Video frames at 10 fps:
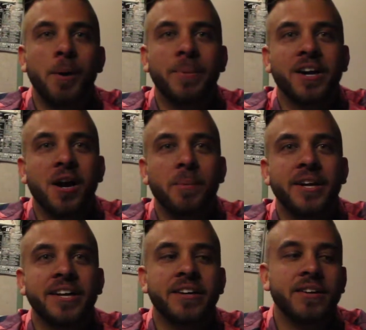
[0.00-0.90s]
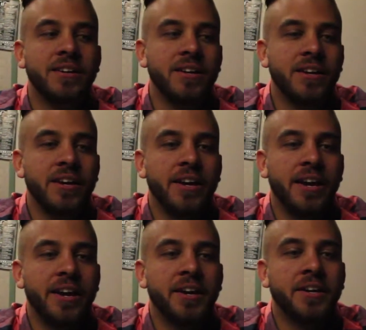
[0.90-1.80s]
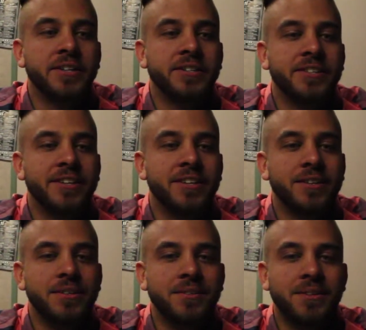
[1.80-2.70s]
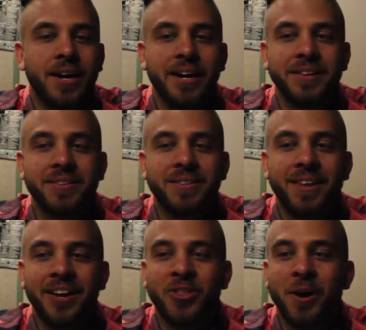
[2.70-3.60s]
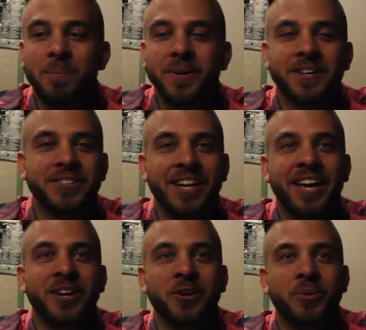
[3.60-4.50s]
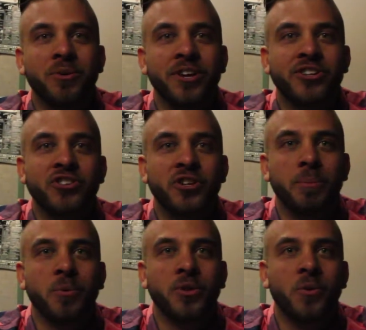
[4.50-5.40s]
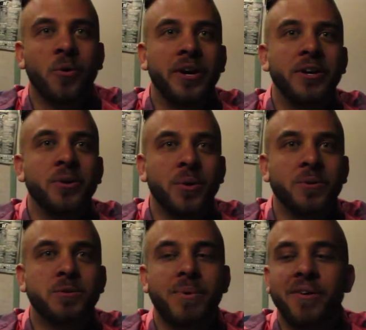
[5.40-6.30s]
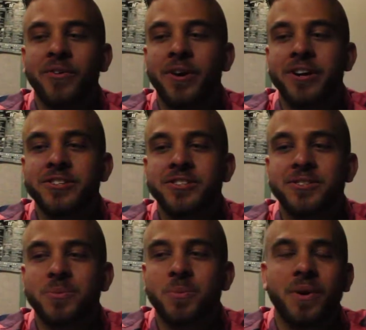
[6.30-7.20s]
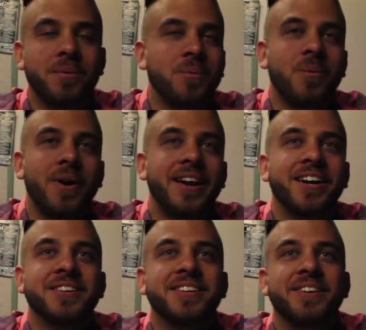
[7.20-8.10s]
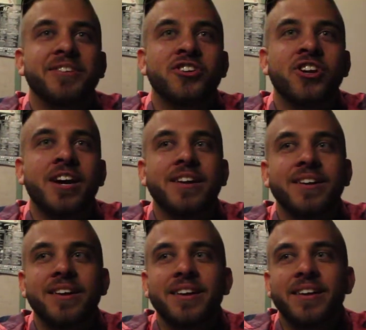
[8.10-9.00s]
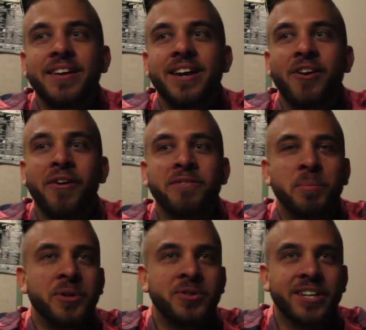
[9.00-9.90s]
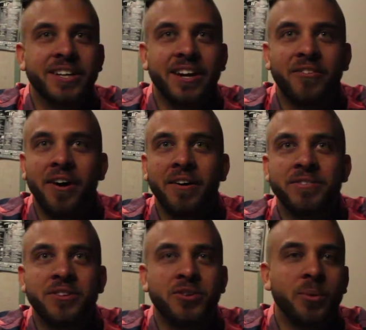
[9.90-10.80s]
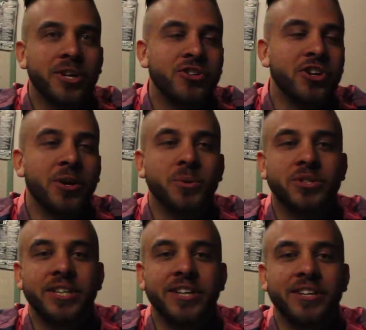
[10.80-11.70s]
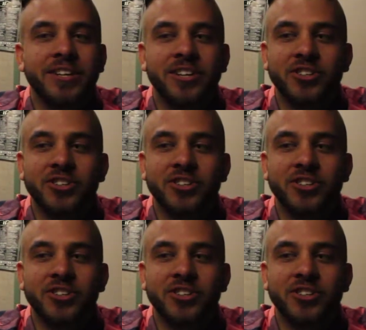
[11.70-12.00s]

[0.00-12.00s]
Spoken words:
up and coming, and I thought because I had a good relationship with Corey, who owns BravoArtist, well, why not give it a shot? And I loved music, I loved doing shows, and it